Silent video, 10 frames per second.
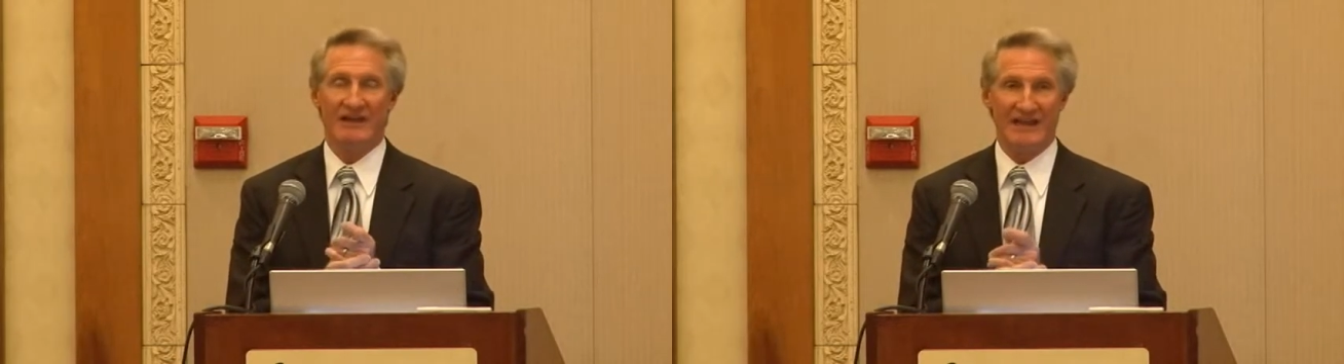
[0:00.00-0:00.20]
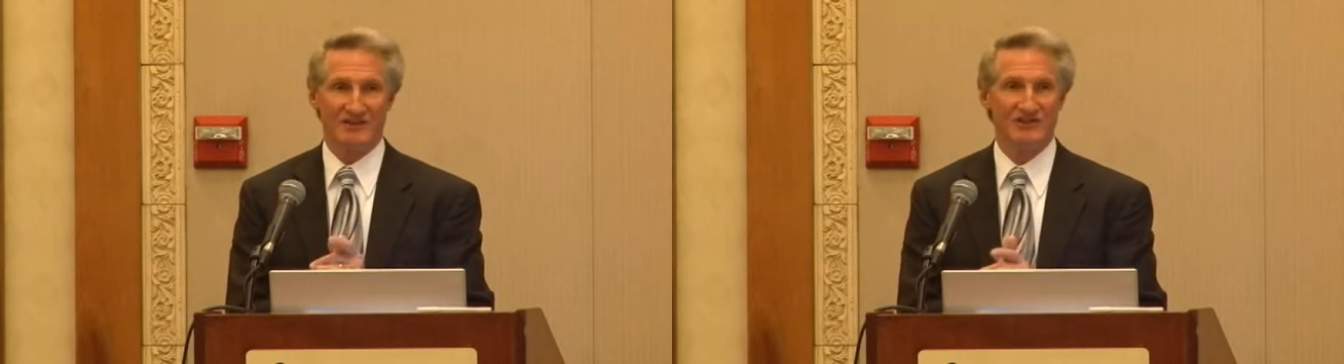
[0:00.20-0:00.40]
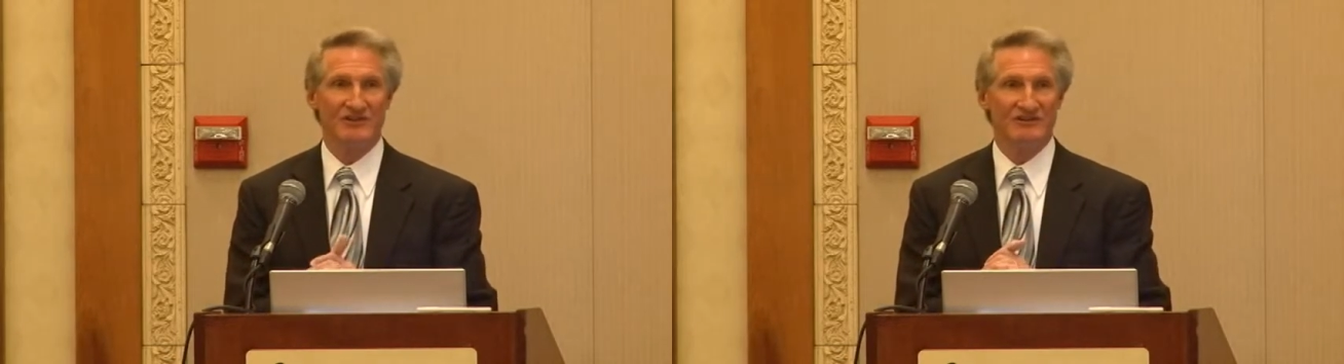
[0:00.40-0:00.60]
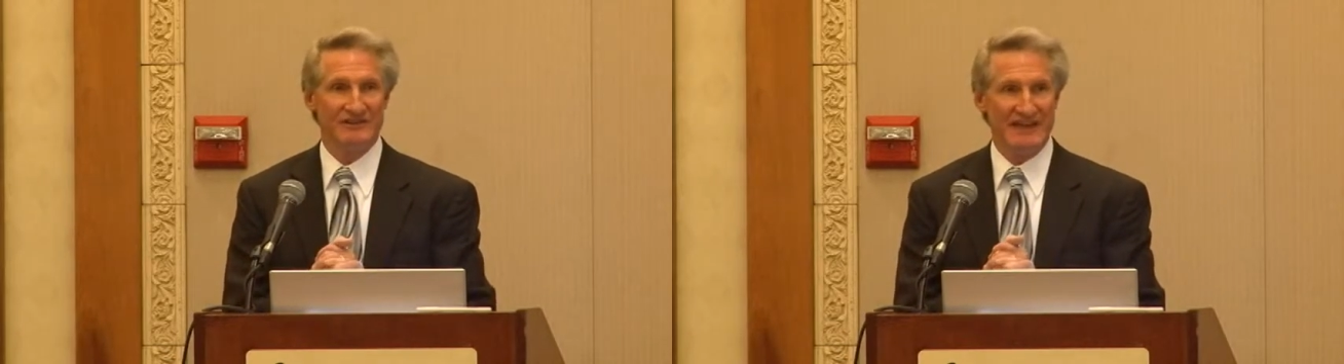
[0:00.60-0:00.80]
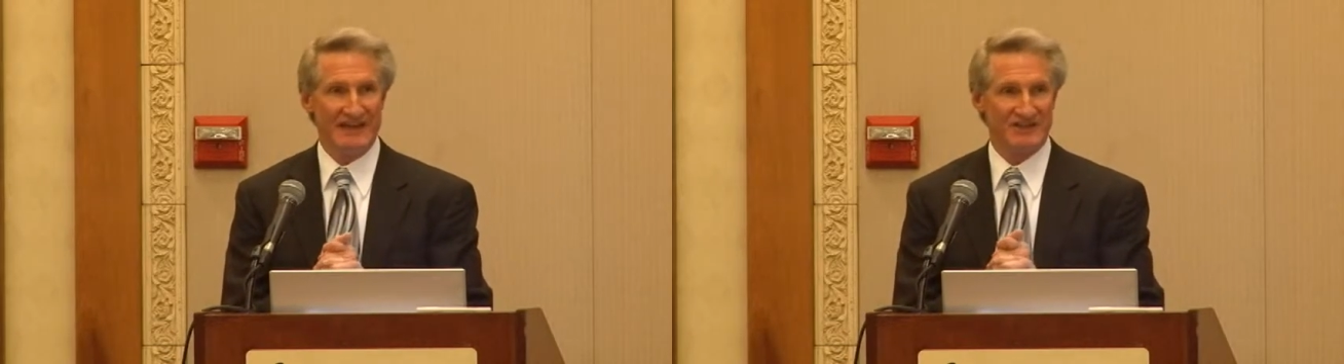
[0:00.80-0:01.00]
Answer:
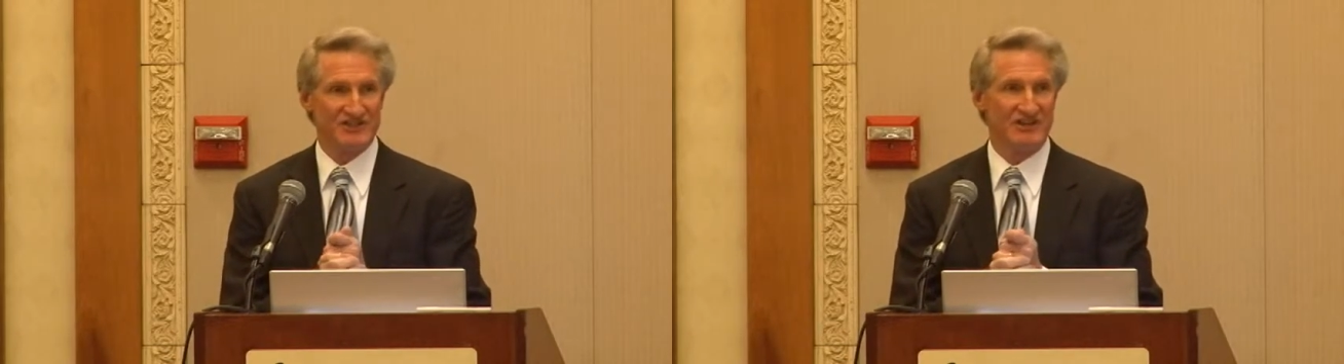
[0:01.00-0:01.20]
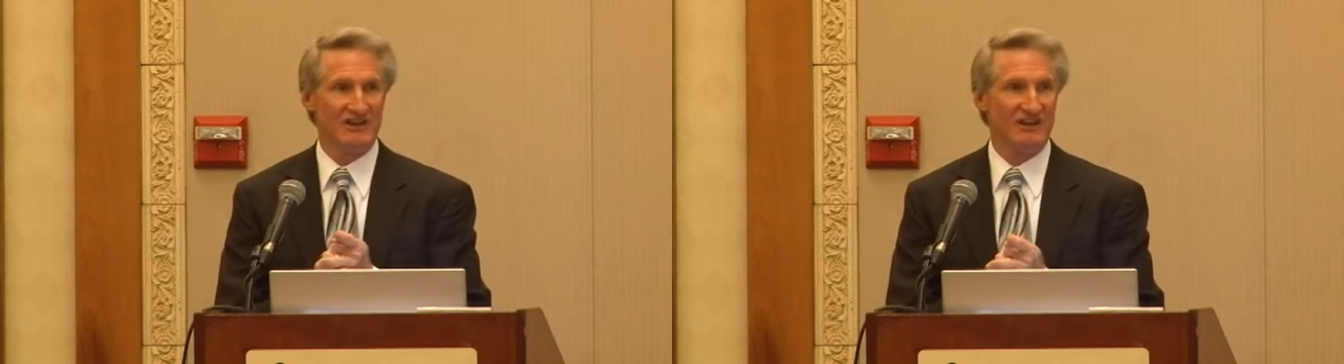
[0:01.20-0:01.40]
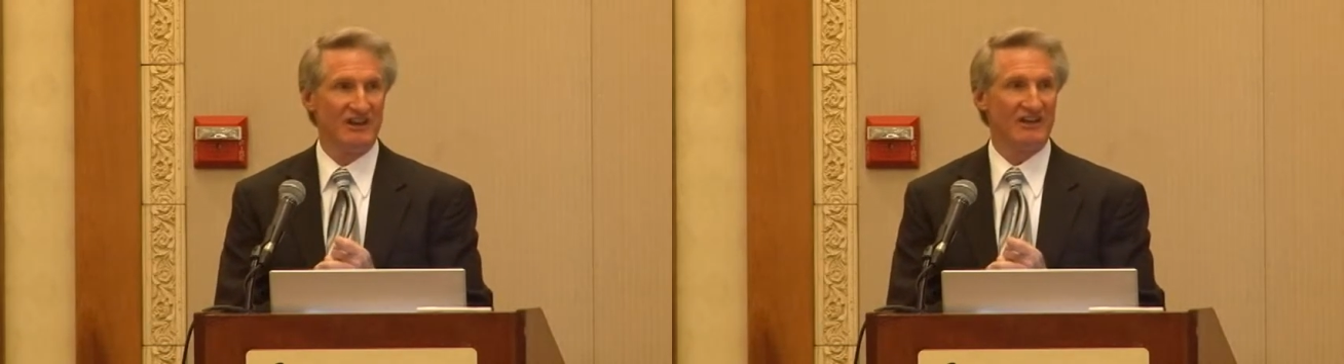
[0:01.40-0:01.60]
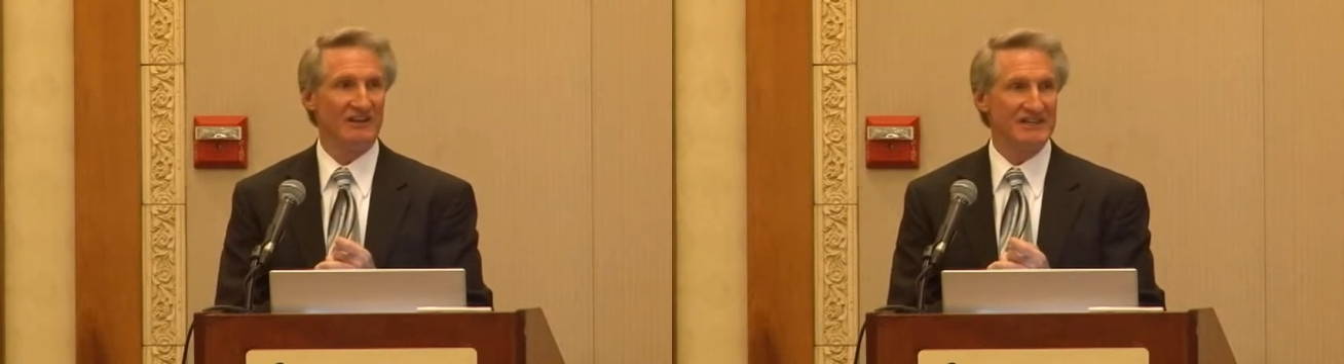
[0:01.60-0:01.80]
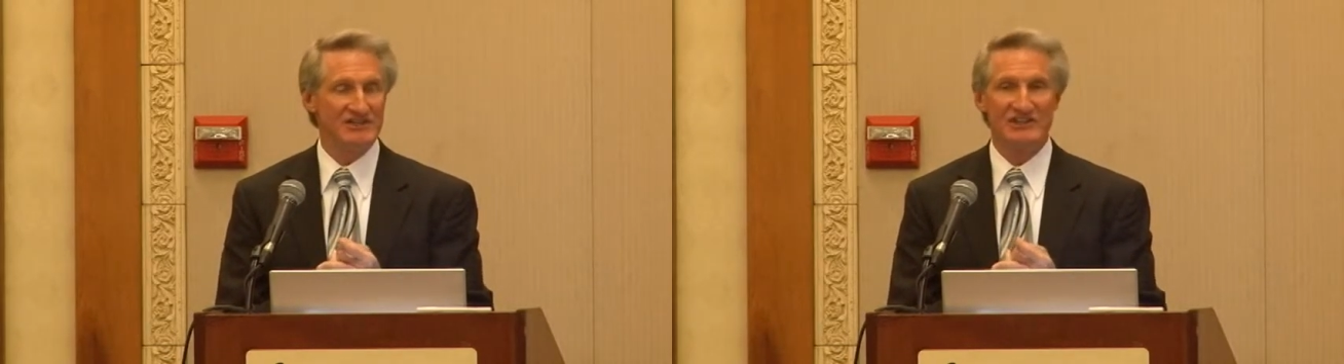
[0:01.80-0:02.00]
yes. At
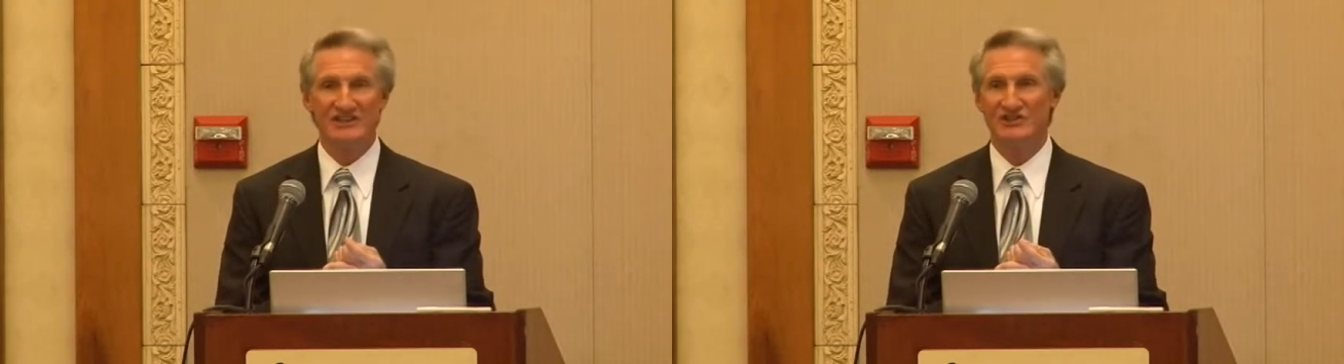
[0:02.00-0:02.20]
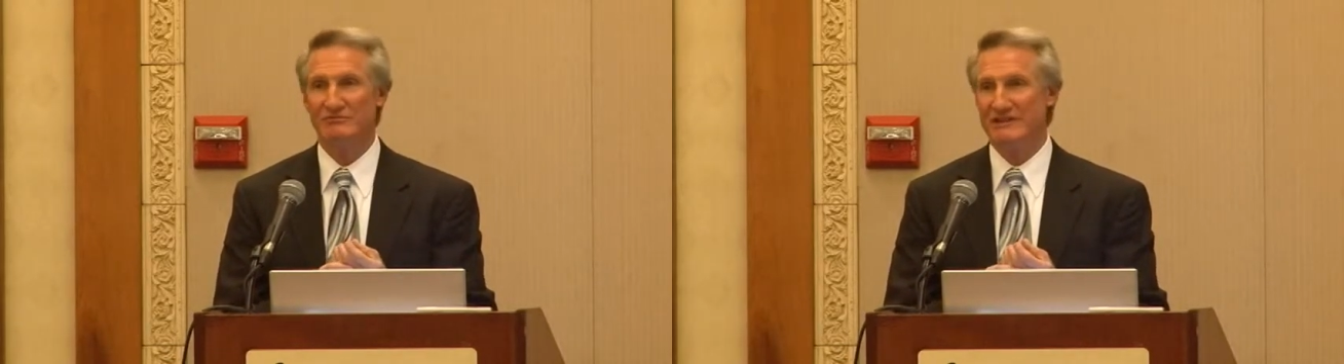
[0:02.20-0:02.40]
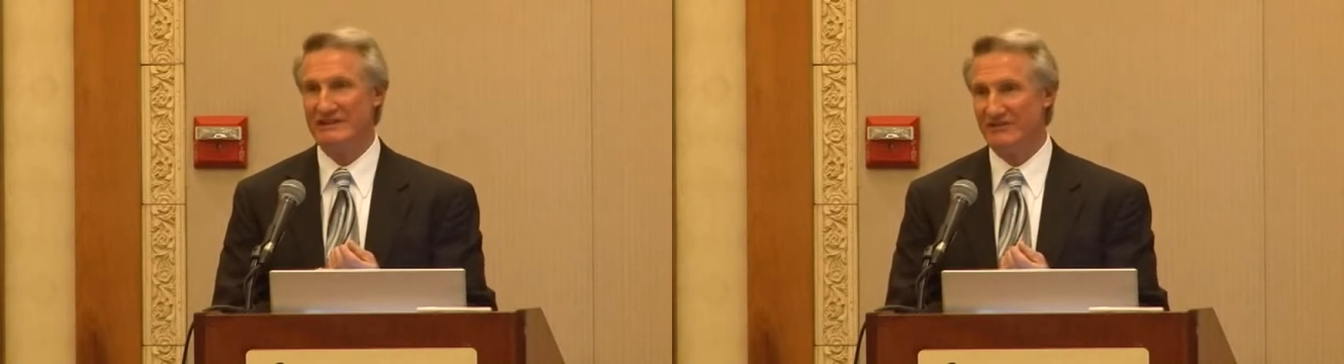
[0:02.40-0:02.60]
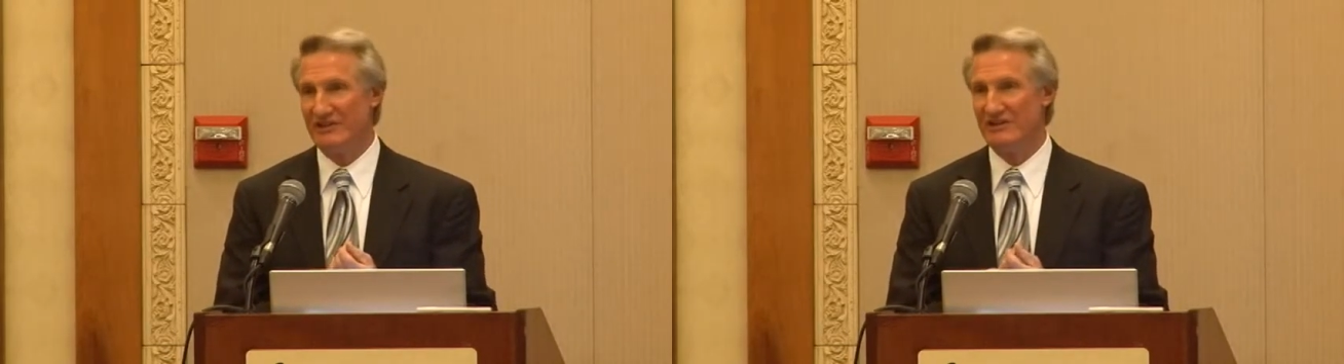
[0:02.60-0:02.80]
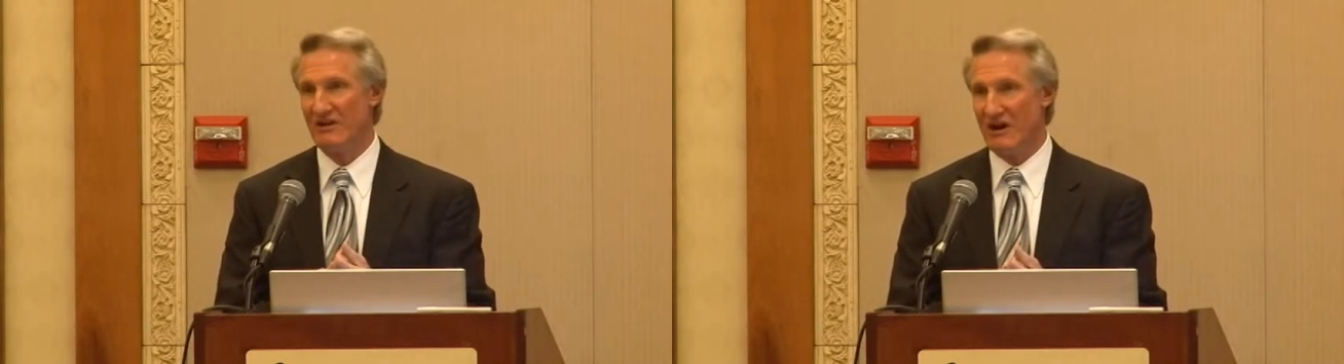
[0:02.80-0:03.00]
least they should be
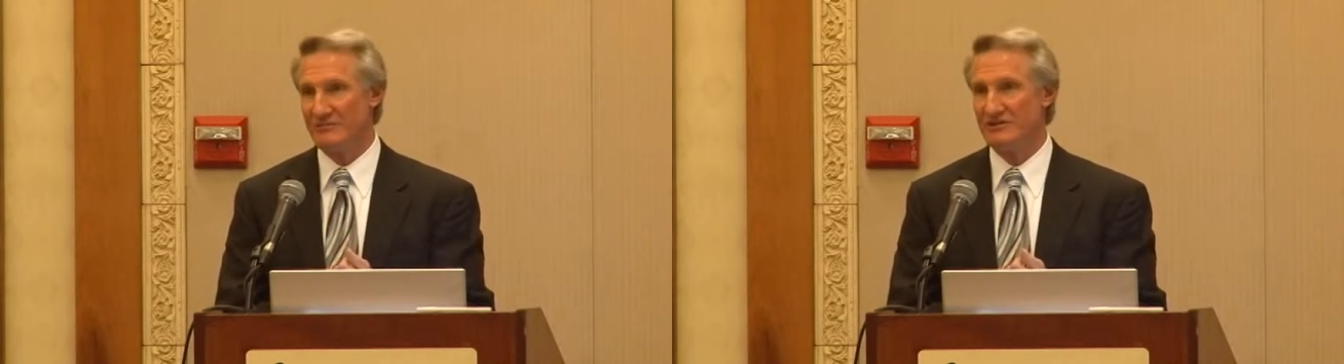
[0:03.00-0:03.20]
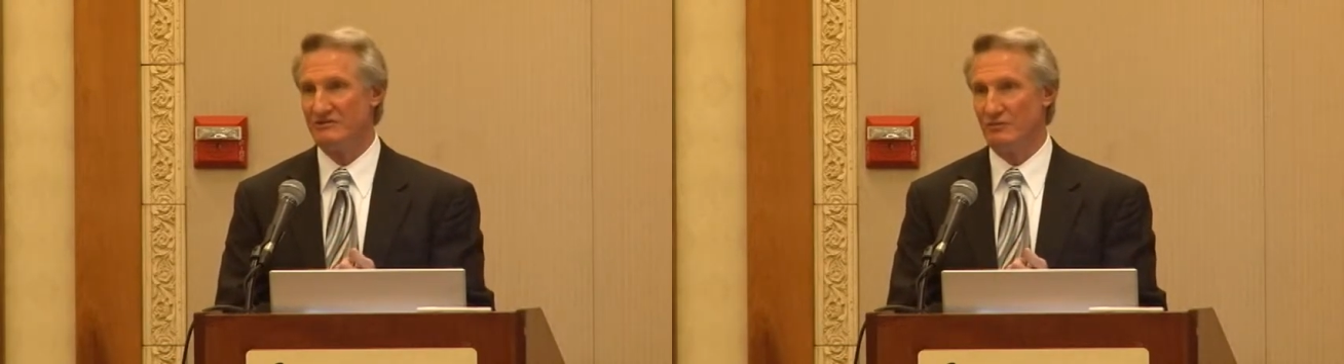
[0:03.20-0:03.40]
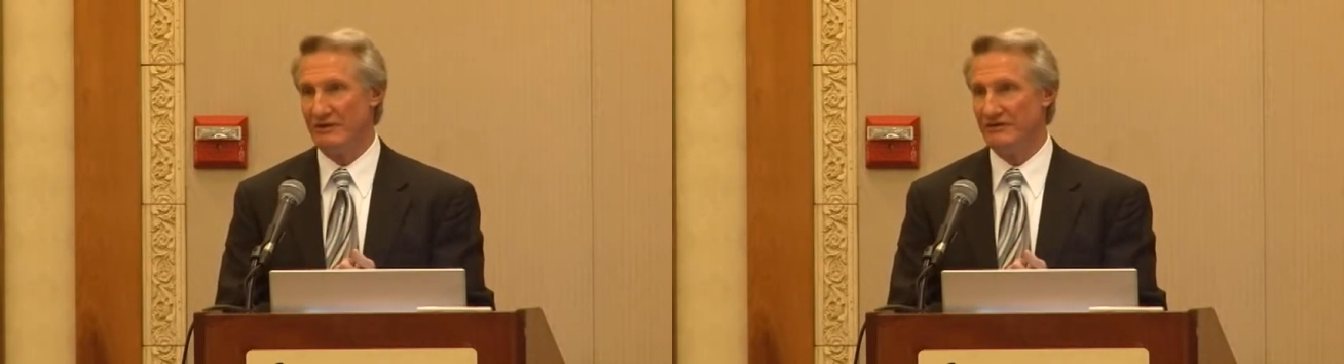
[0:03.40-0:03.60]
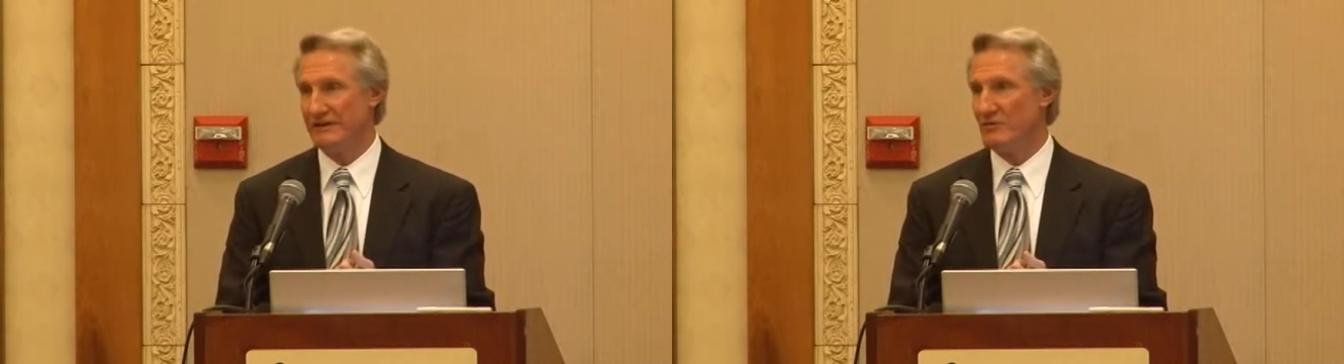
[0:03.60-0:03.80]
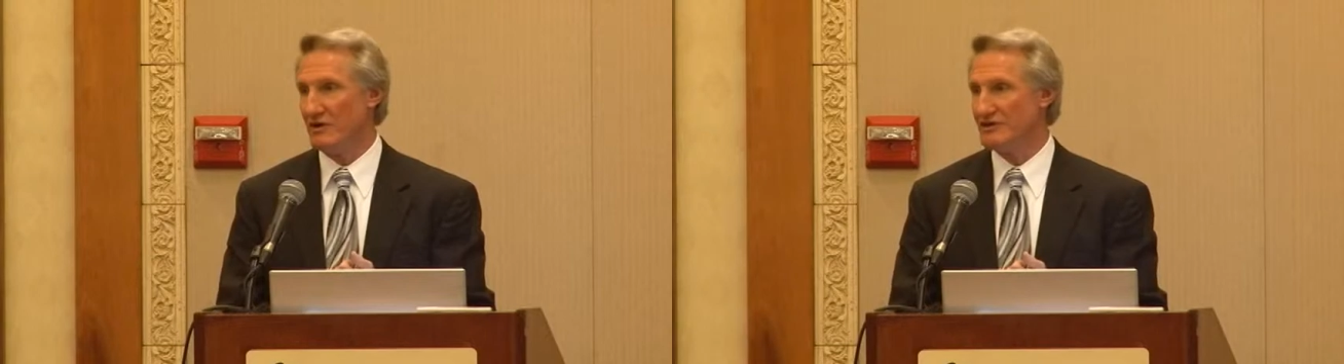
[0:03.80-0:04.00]
given the option of whether
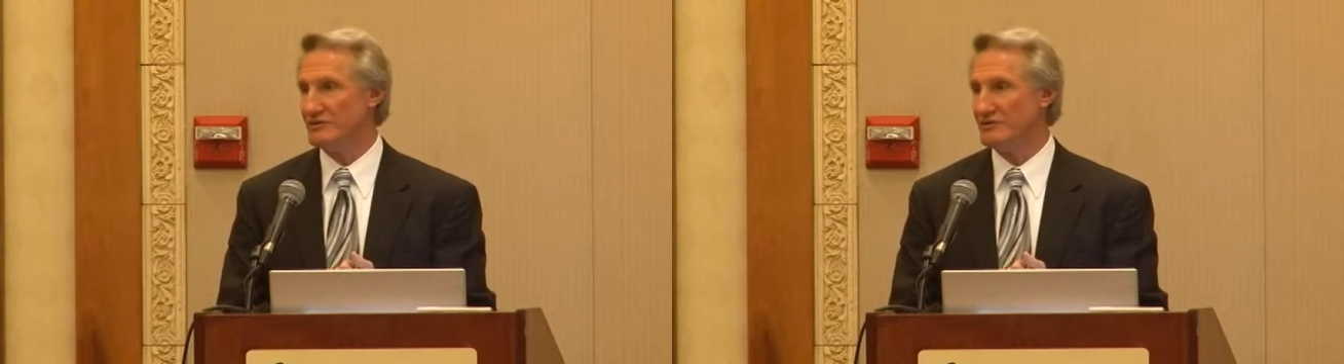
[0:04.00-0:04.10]
they want